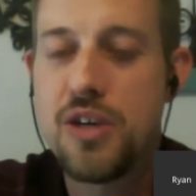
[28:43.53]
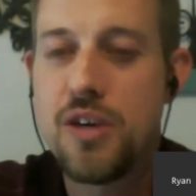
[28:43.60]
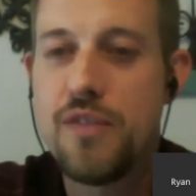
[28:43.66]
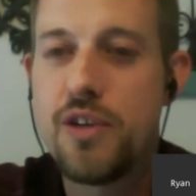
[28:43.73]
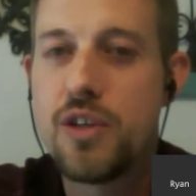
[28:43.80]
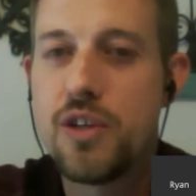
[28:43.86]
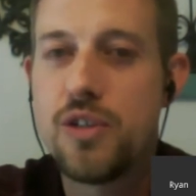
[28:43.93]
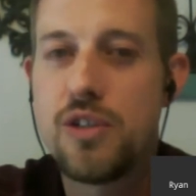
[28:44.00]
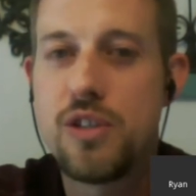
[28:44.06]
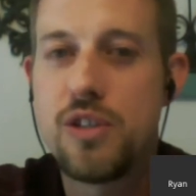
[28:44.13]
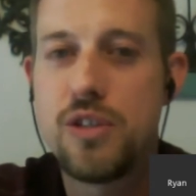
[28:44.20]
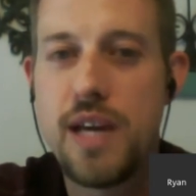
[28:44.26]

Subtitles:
If you go to